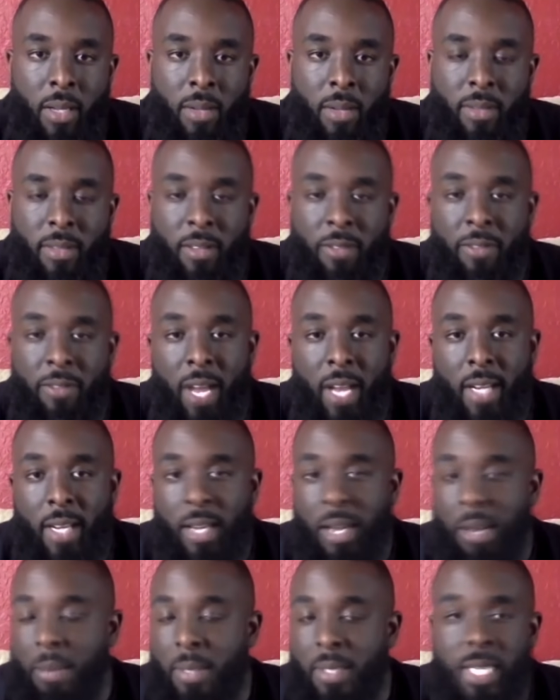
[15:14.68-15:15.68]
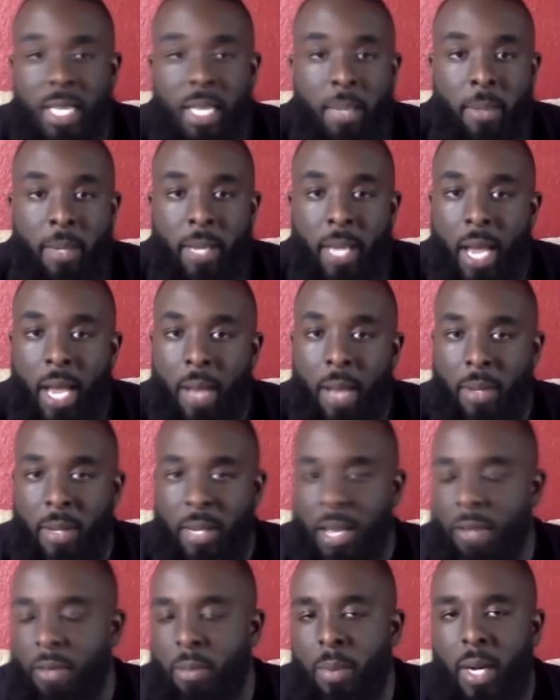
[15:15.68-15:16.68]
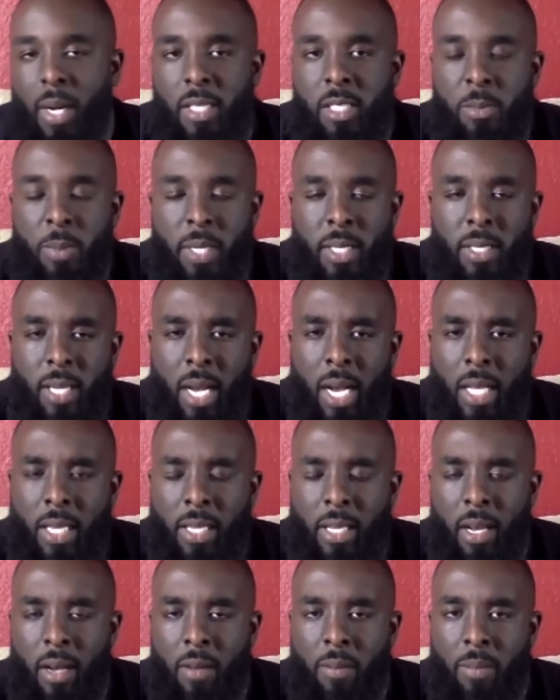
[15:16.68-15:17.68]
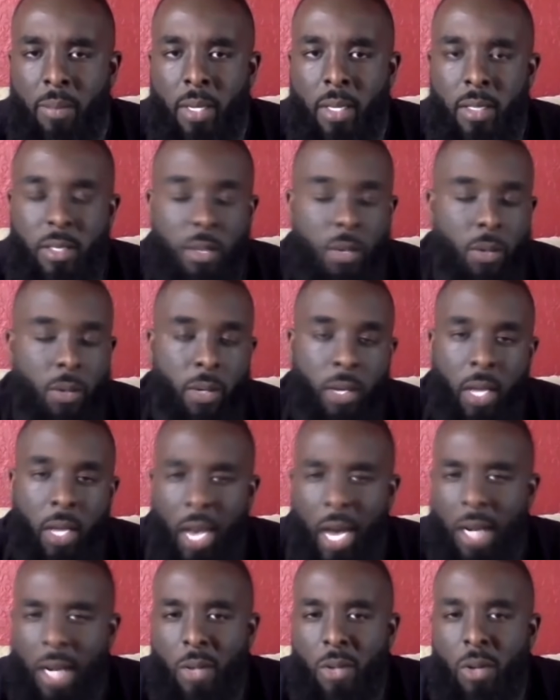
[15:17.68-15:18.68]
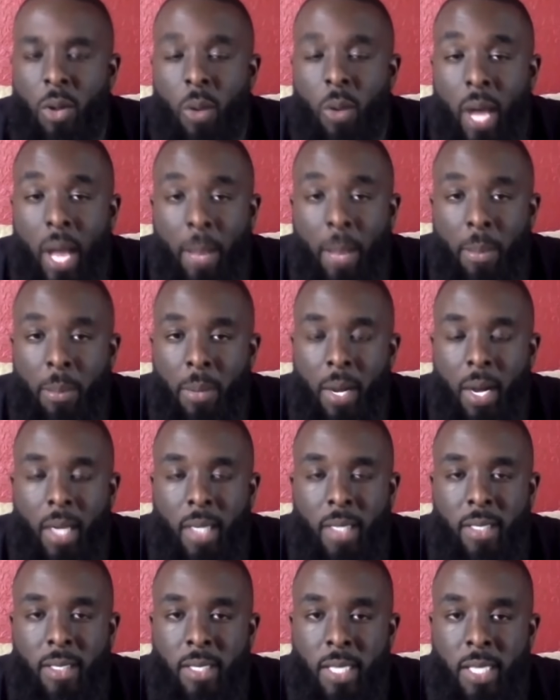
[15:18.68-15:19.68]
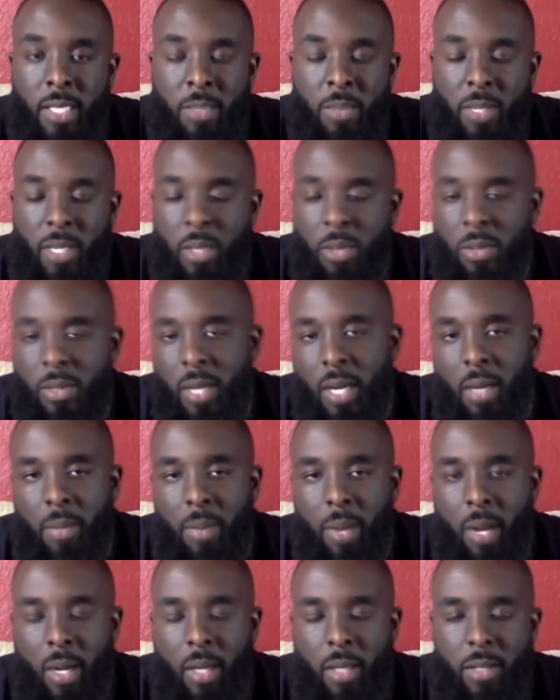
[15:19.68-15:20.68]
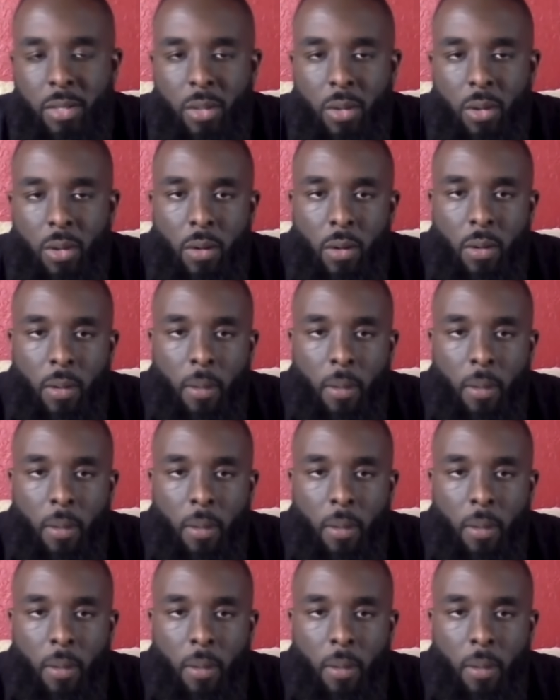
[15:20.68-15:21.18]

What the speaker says: The fact that I'm a team captain, everybody speaks highly of me. So I don't know what happened behind the scenes, but it was out of my control.